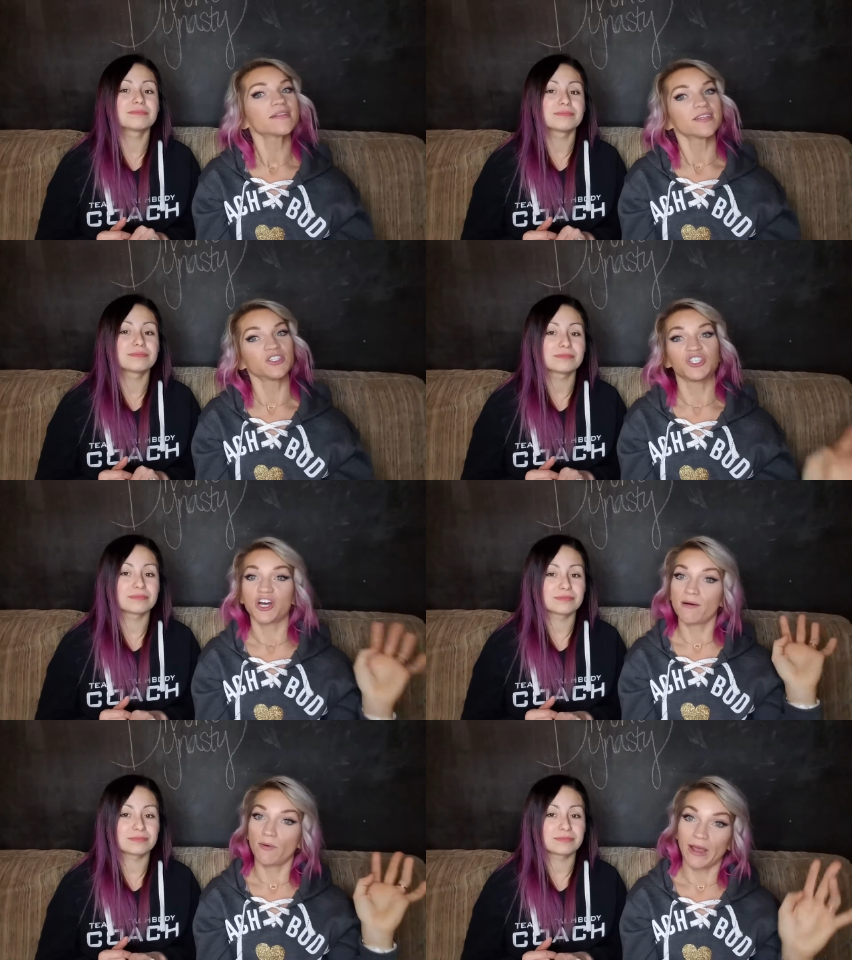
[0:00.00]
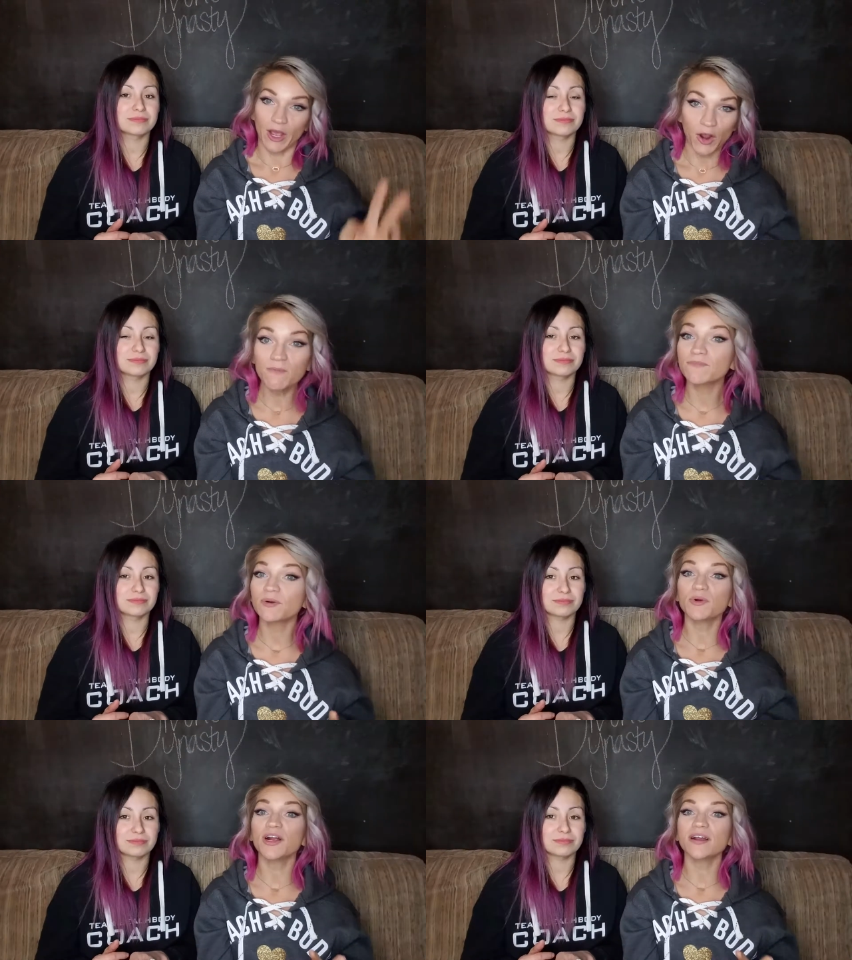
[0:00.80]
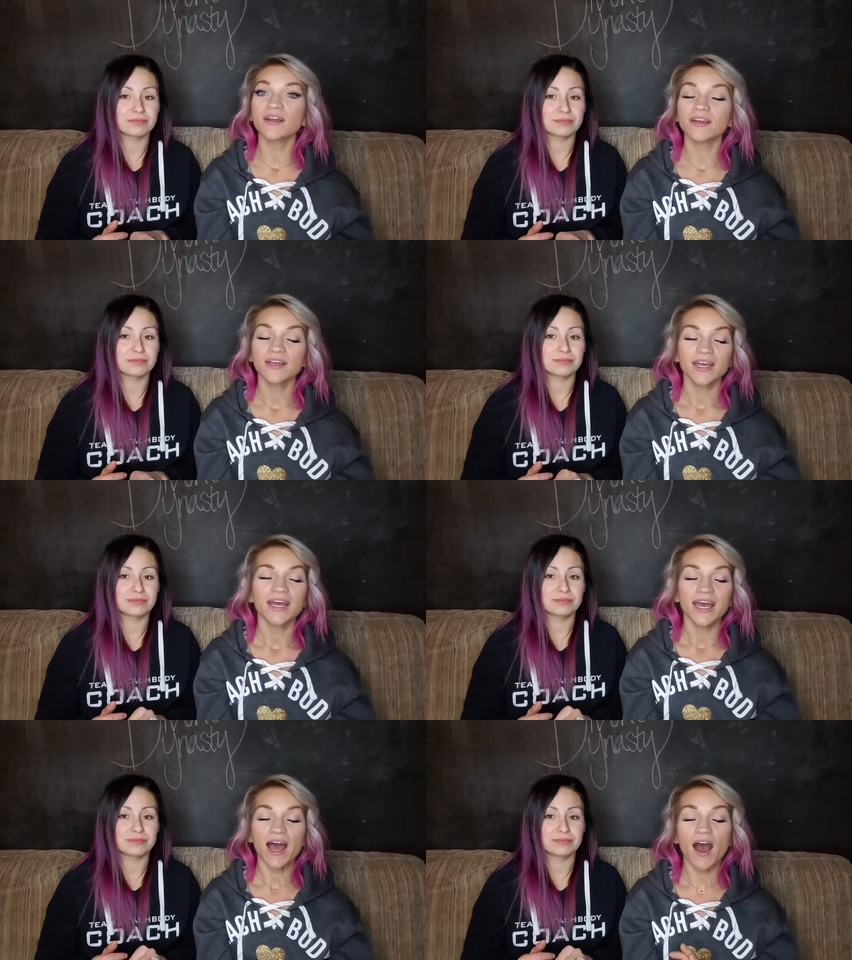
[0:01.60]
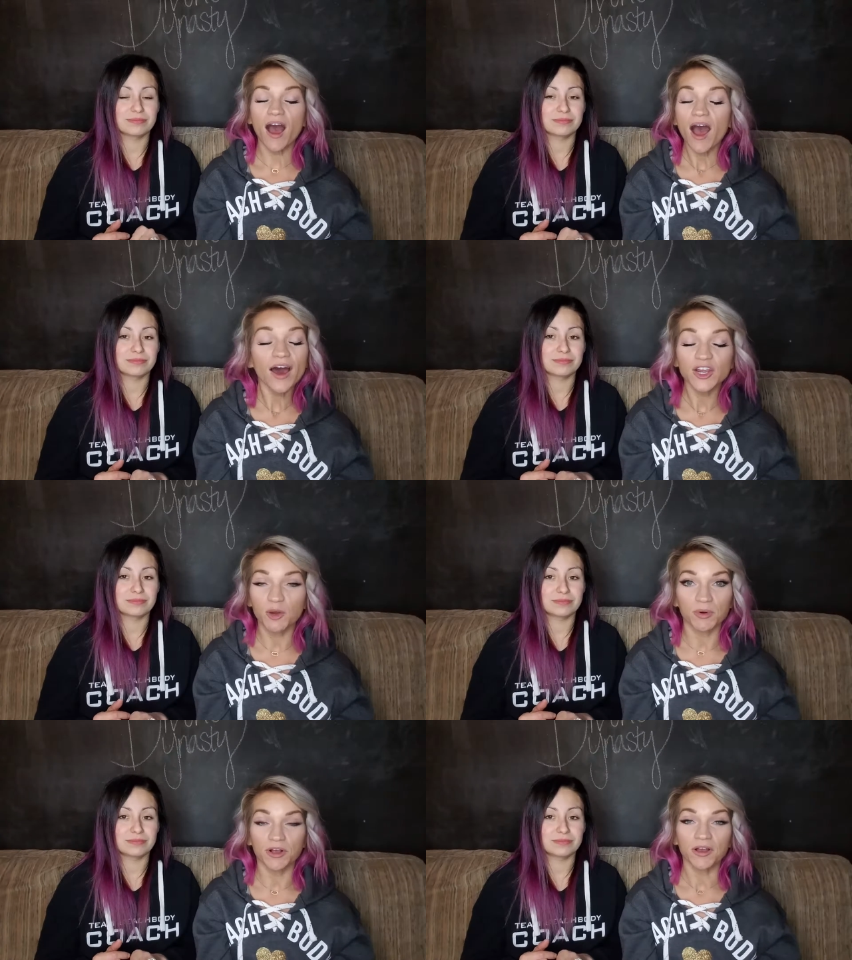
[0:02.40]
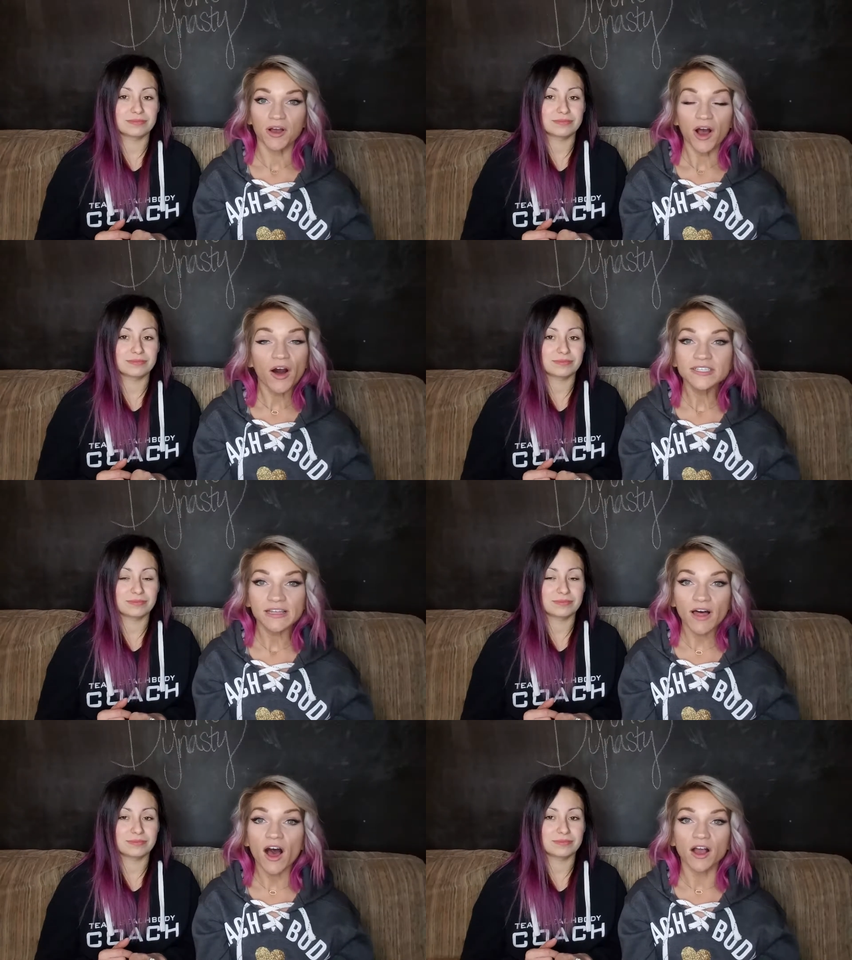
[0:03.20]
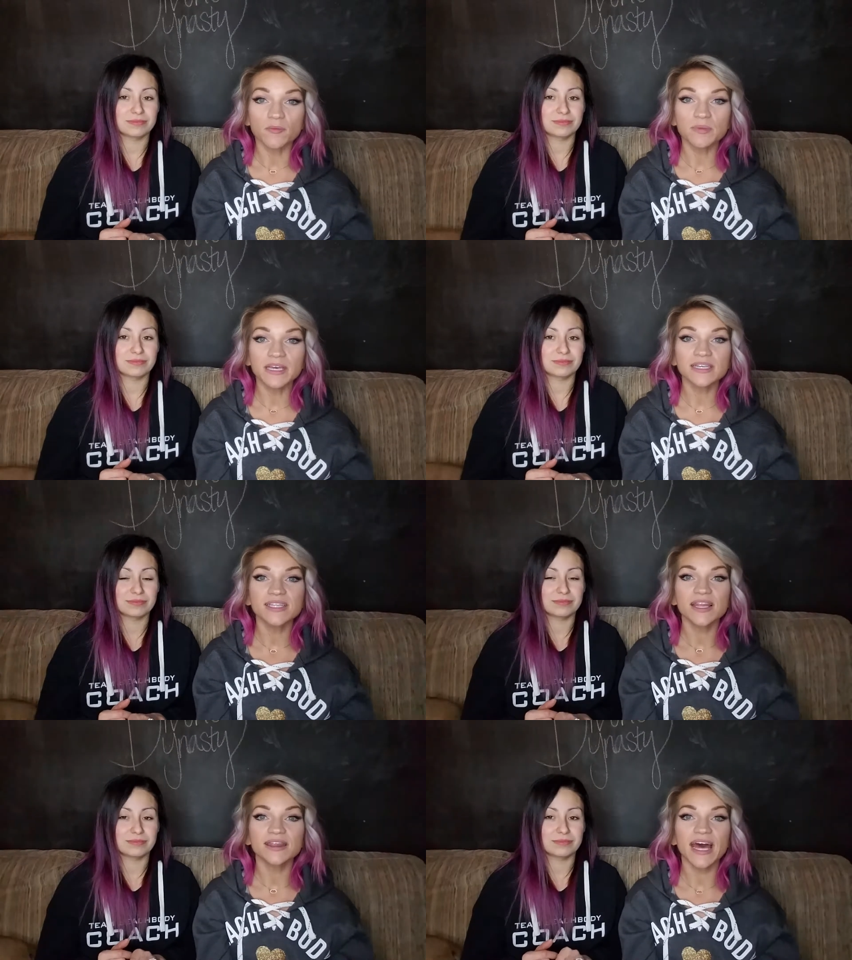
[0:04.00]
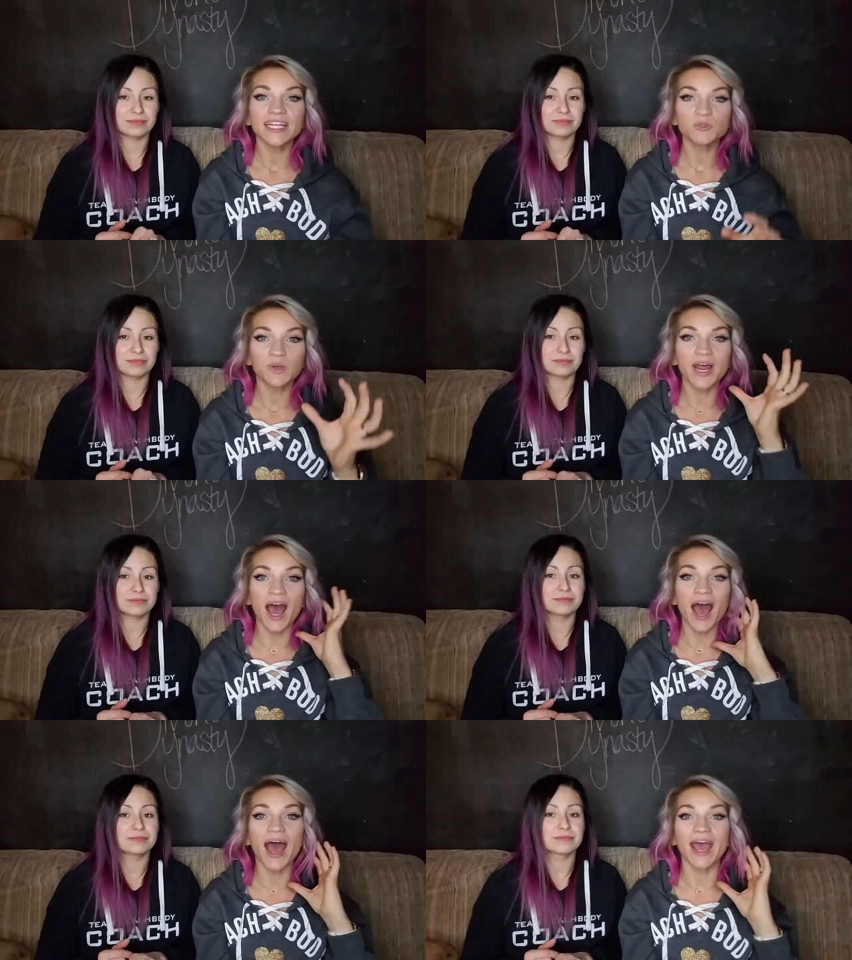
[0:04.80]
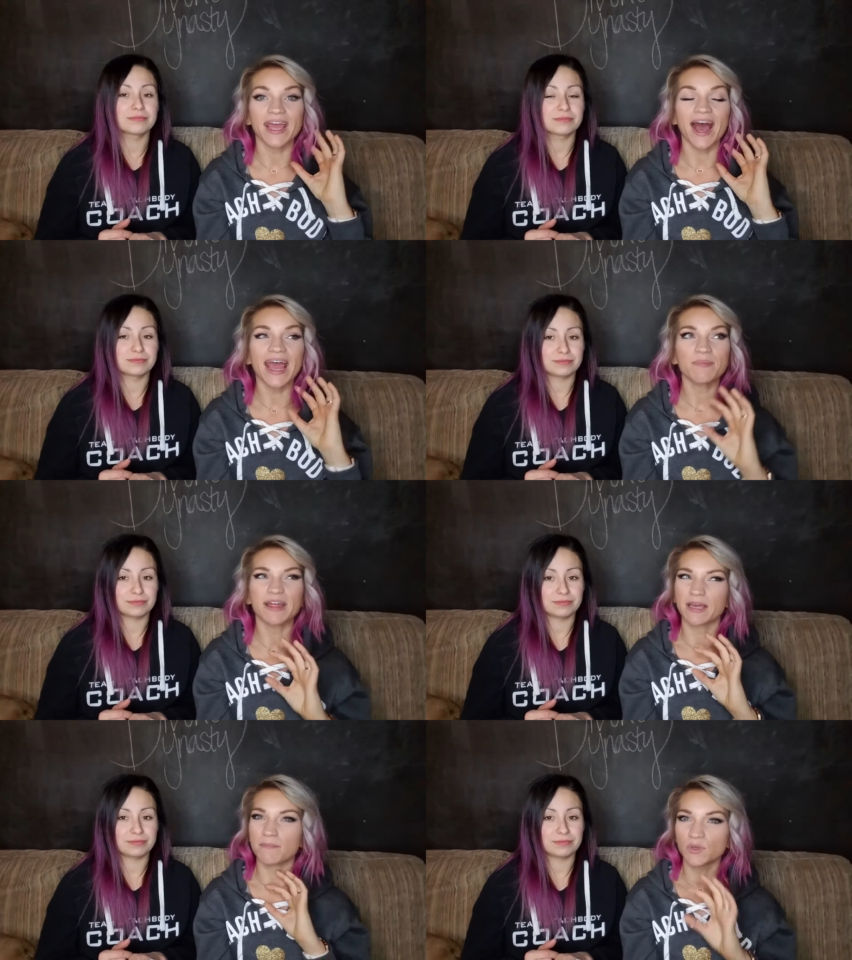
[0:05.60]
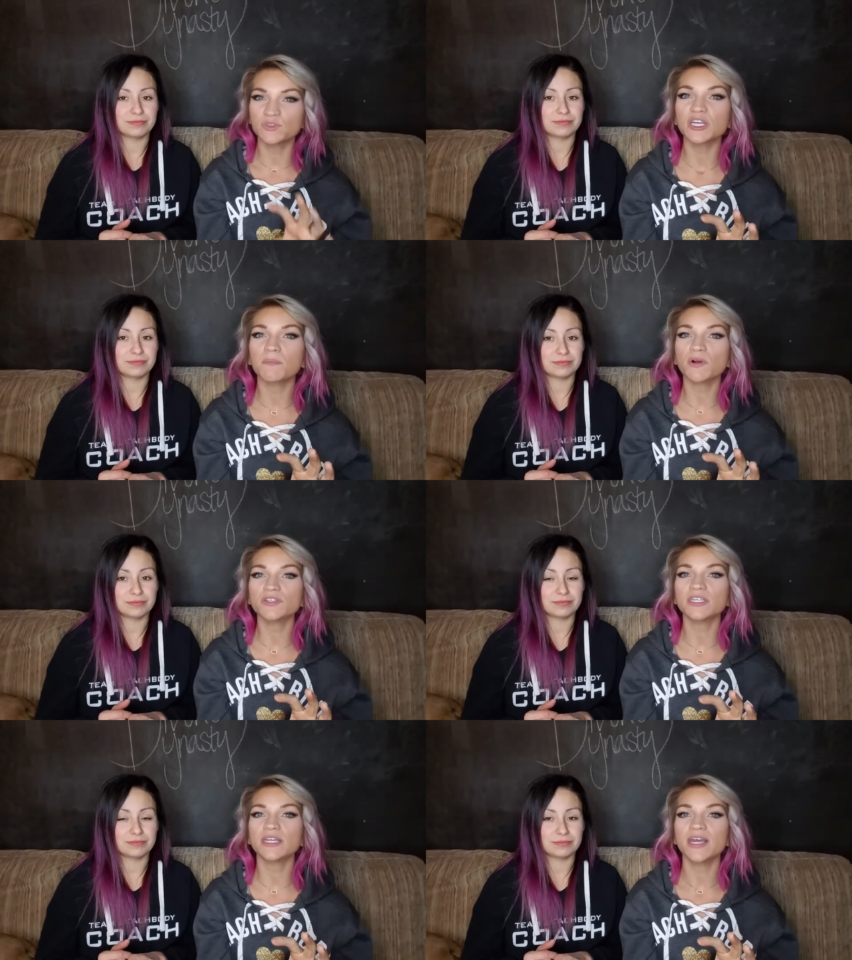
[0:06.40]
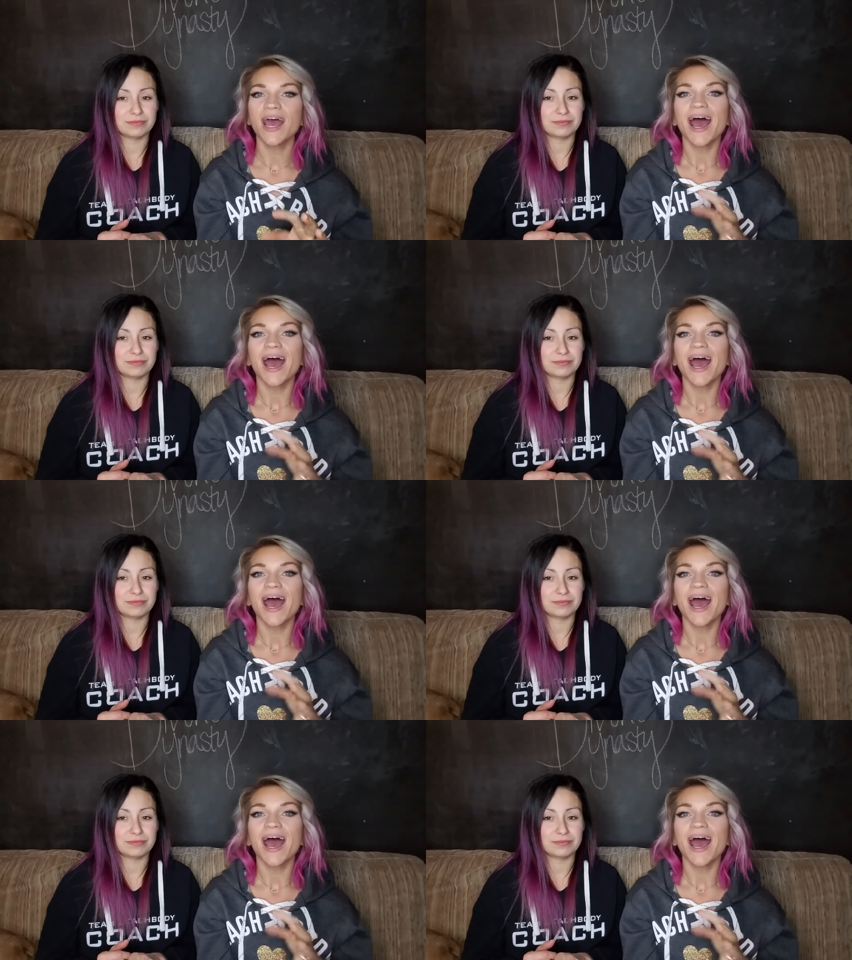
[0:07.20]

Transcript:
Speaker 1: listen to on the way home from work, audiobook all day long because that's when I I am like a music person.